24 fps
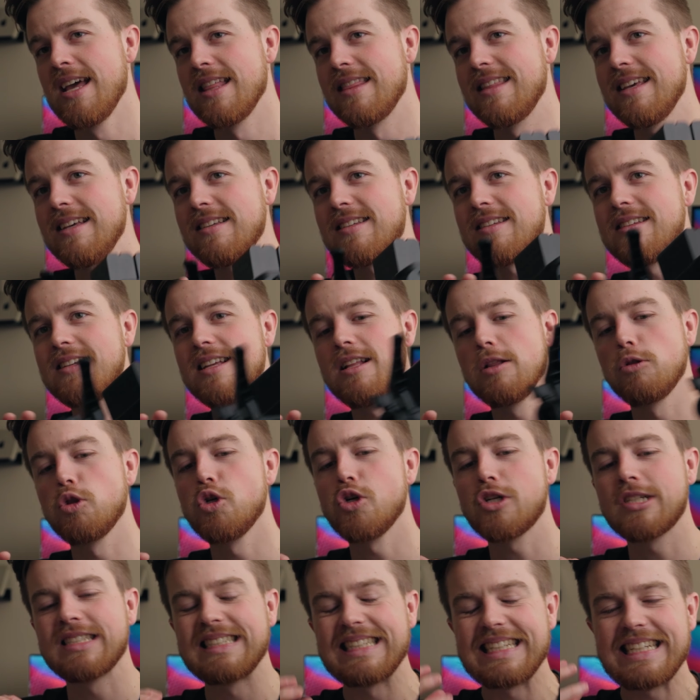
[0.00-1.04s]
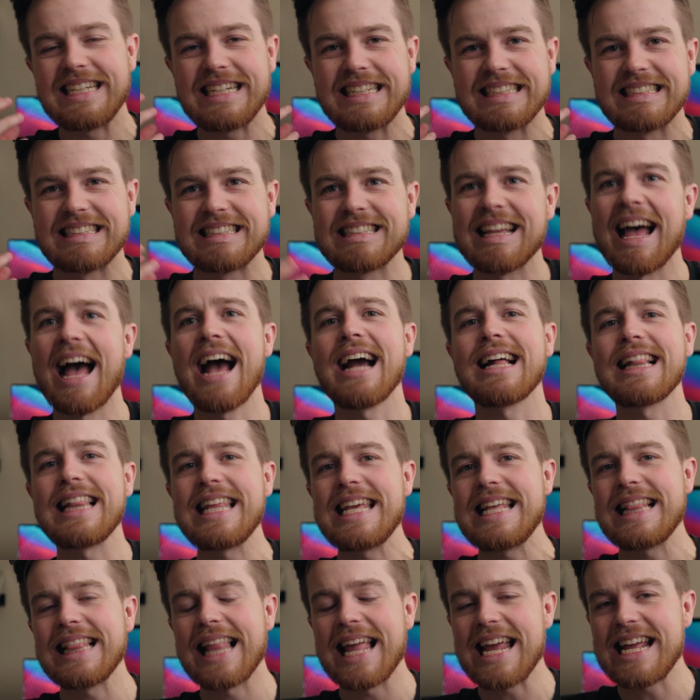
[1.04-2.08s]
This looks
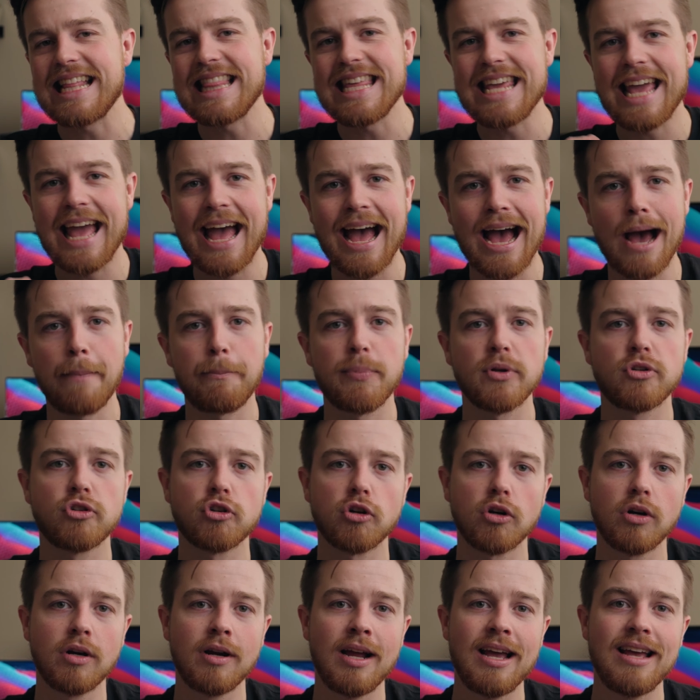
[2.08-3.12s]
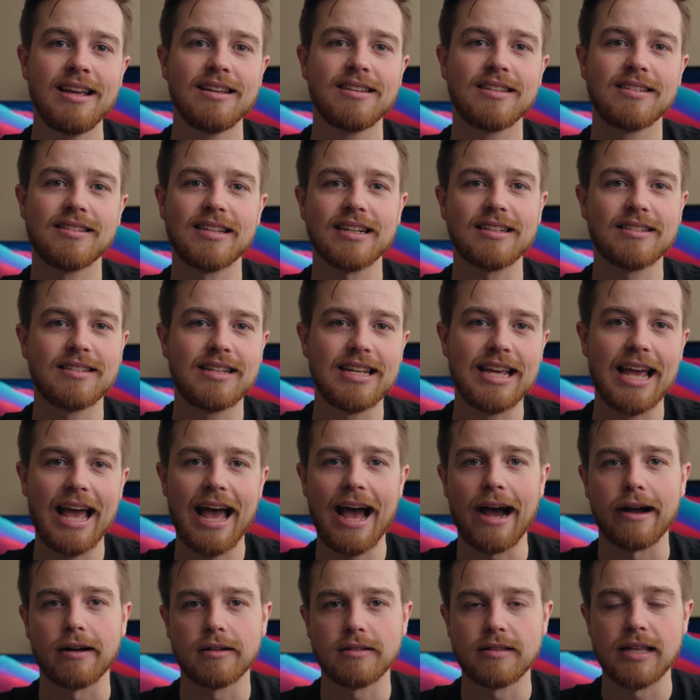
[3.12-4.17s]
exactly like the Aperture
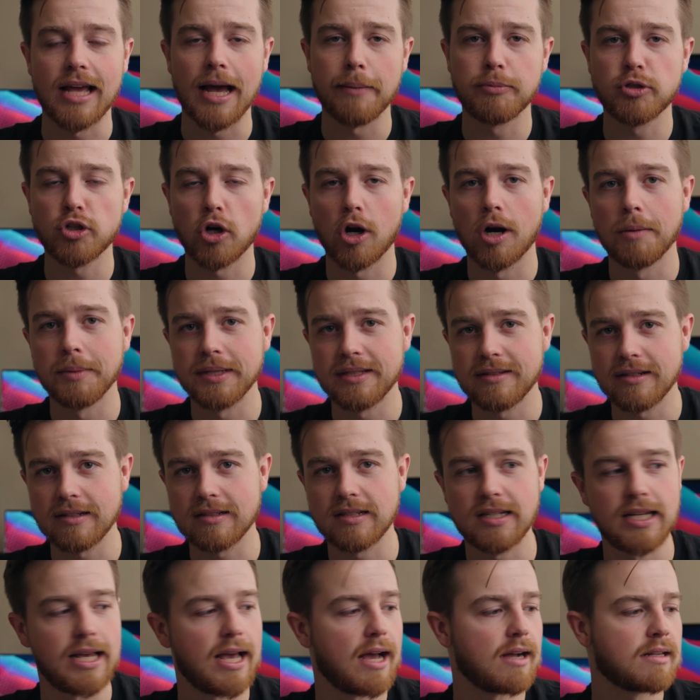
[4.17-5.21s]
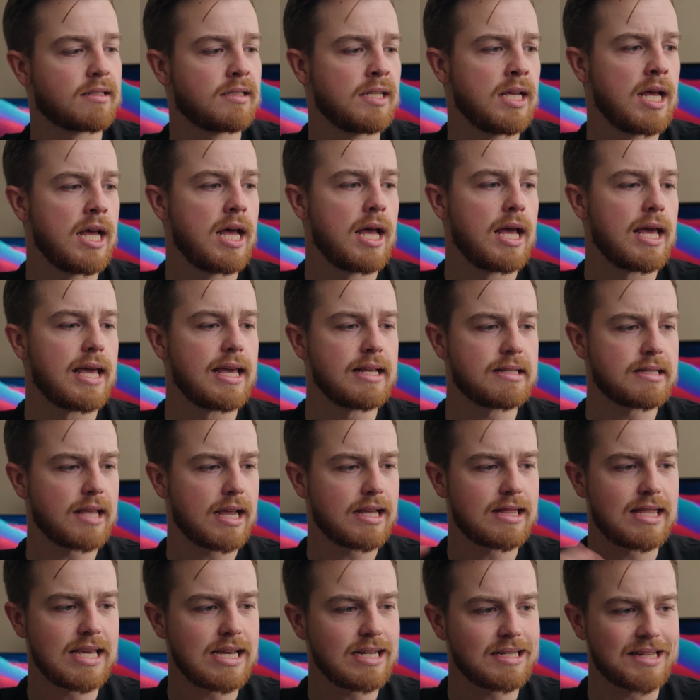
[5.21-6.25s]
60X, the Aperture Armin 60X. It's
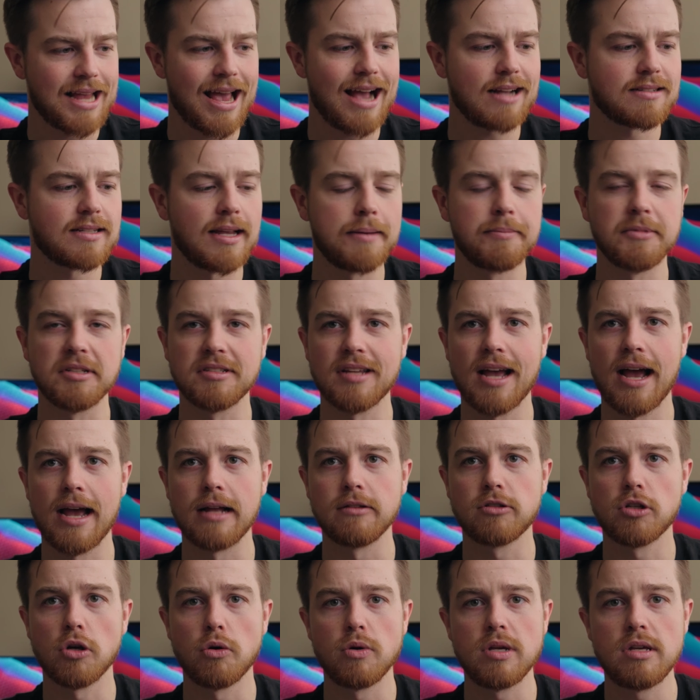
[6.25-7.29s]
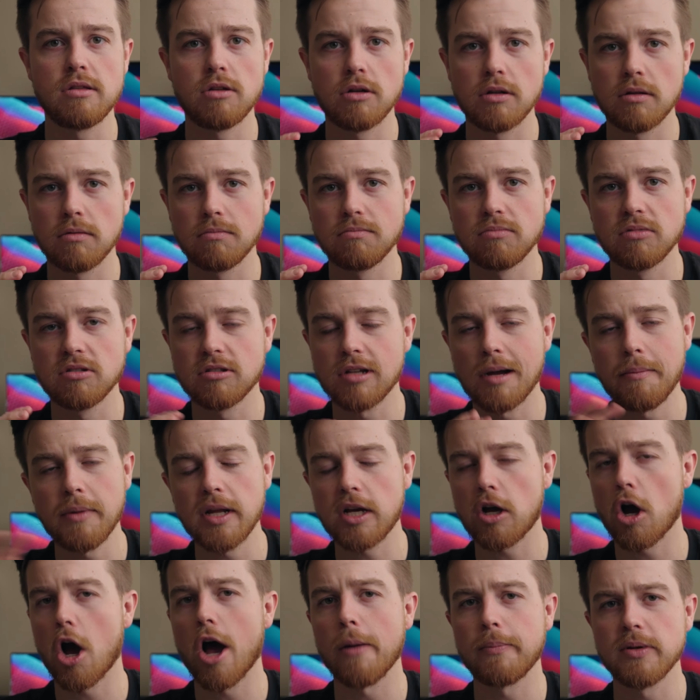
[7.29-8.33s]
like the exact same design. So either somebody
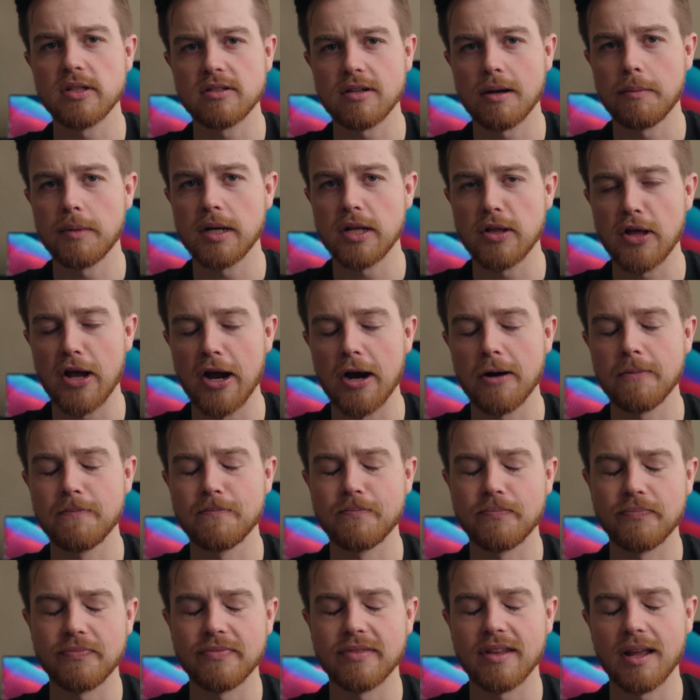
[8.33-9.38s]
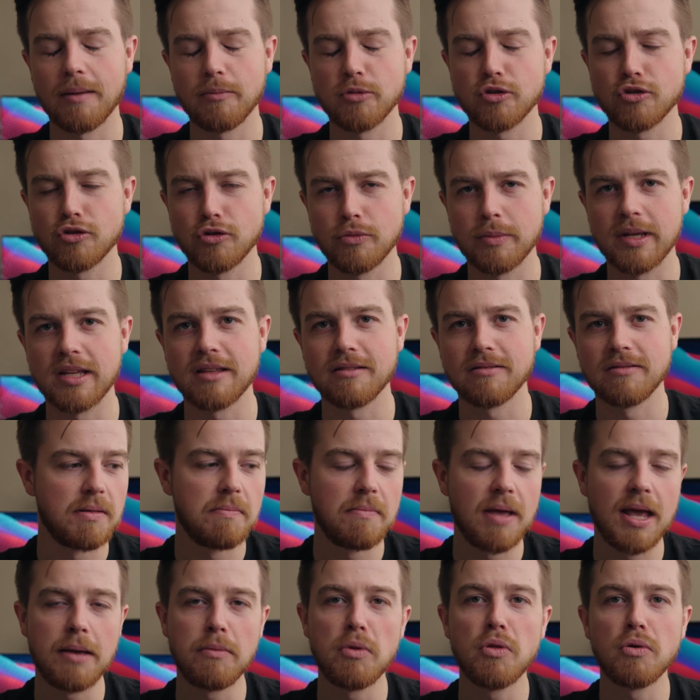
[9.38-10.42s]
copied somebody there. I'm assuming
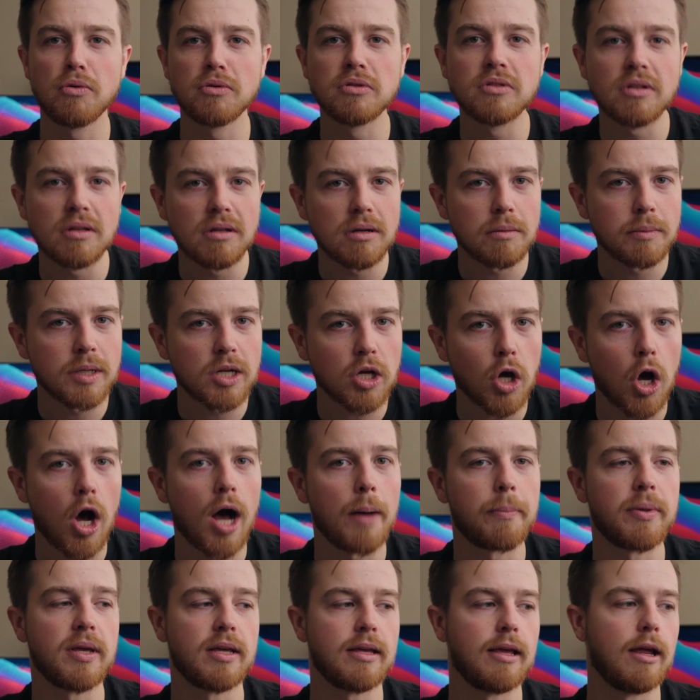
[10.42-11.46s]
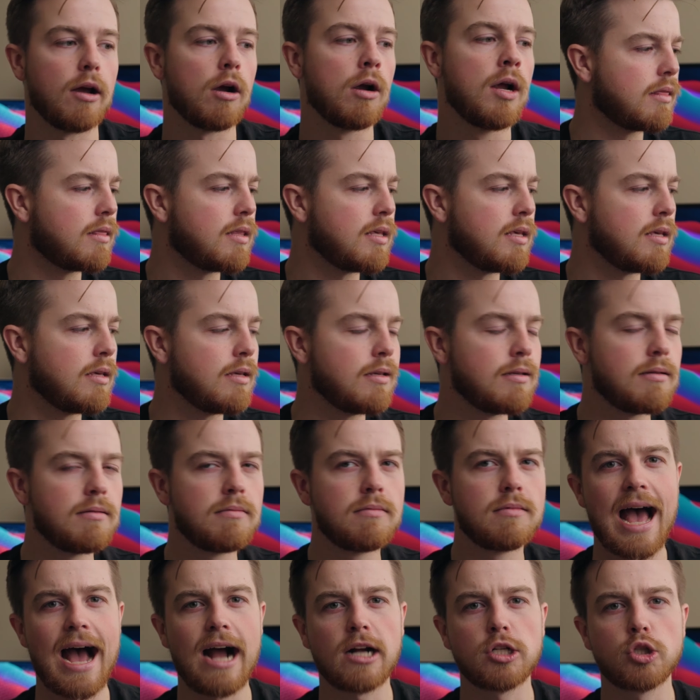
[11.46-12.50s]
maybe there was a little bit of copying here. The
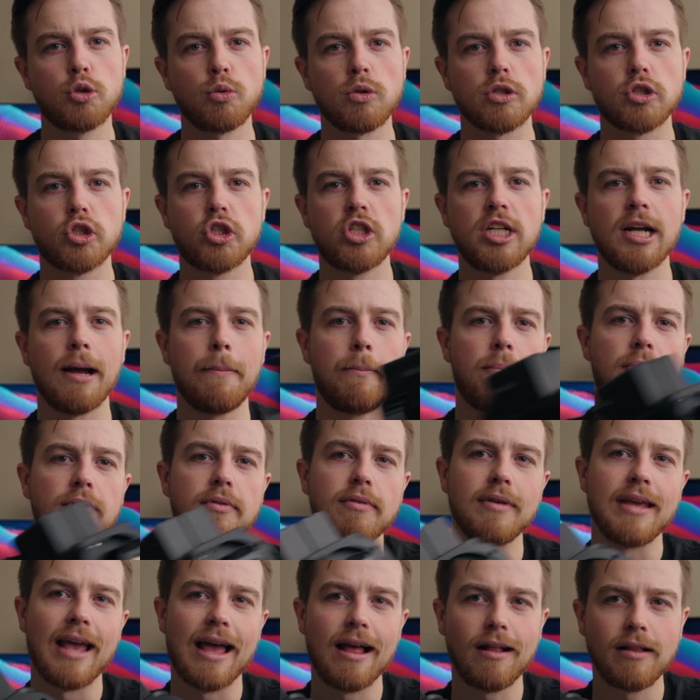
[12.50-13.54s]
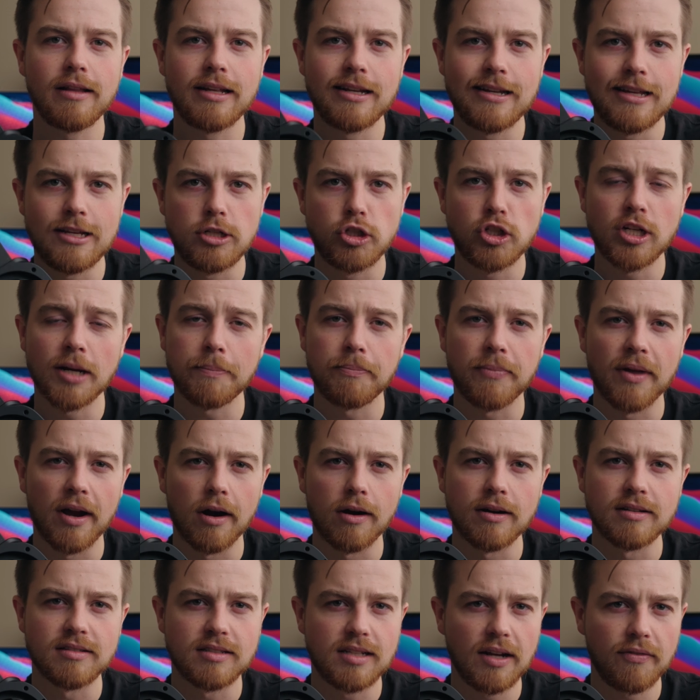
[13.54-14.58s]
actual chip, the LED chip there,
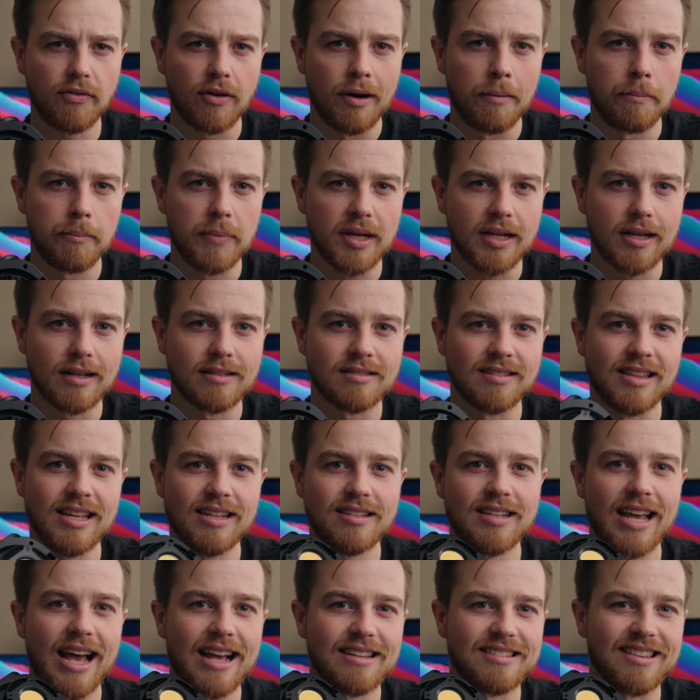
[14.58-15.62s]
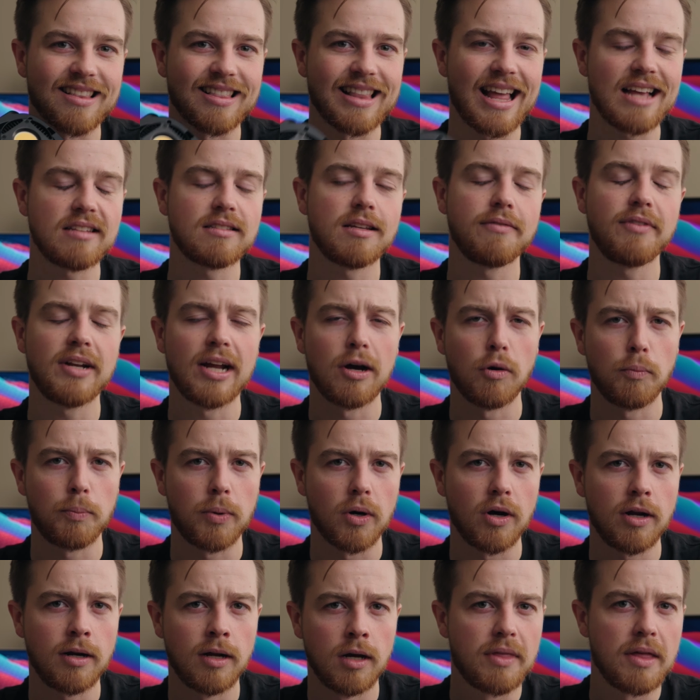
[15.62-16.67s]
is different because this has less of an
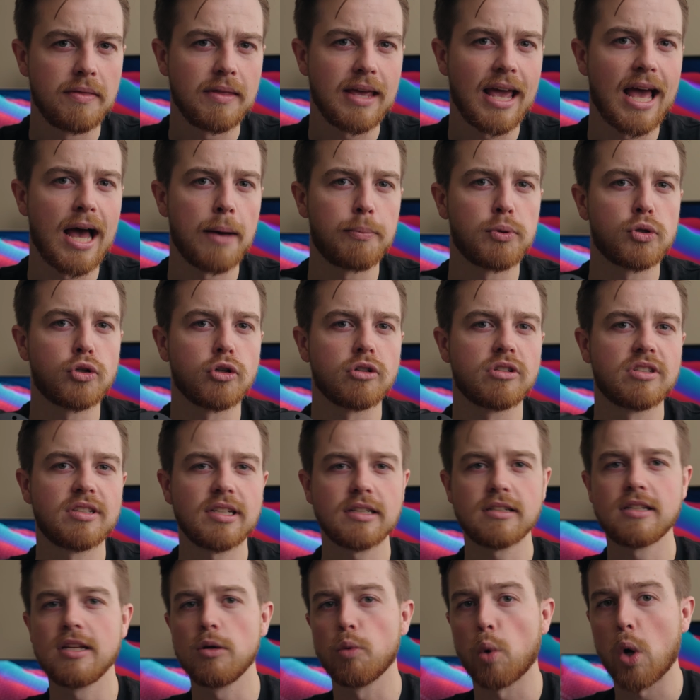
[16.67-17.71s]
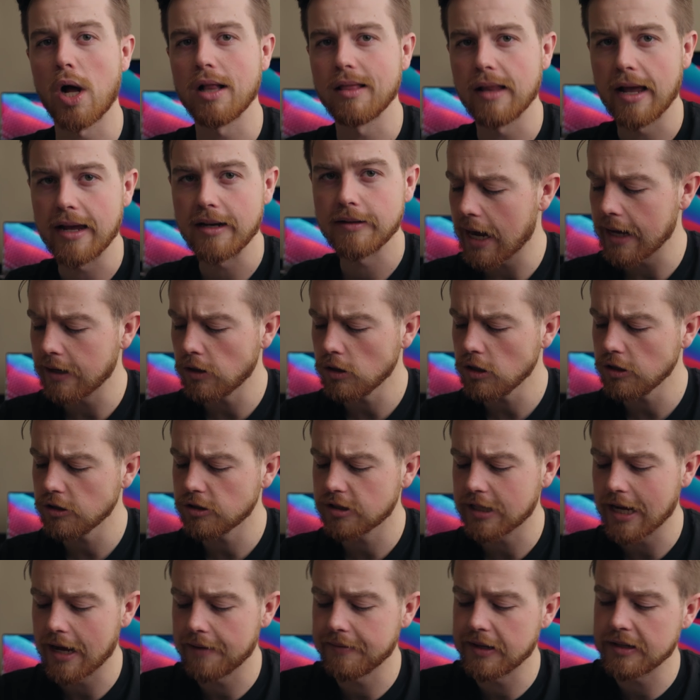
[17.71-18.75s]
output than the Aperture 60-watt light. I don't
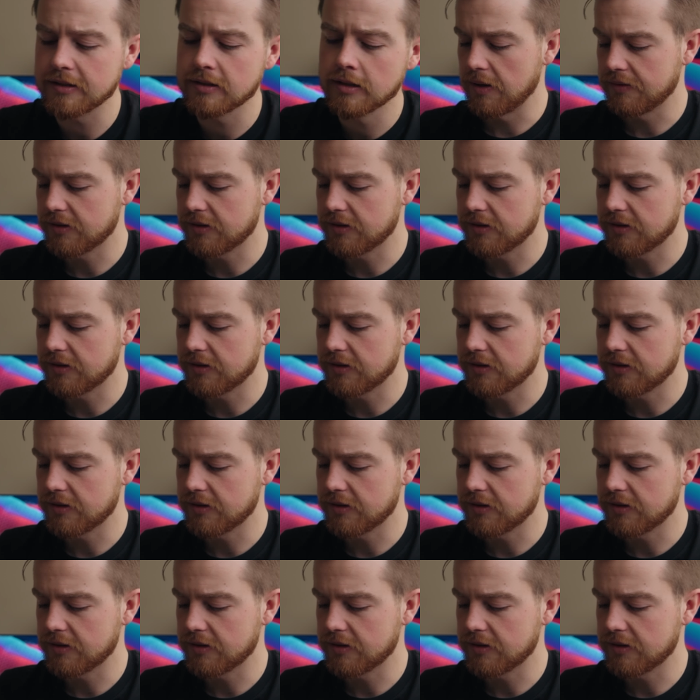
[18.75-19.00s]
understand this.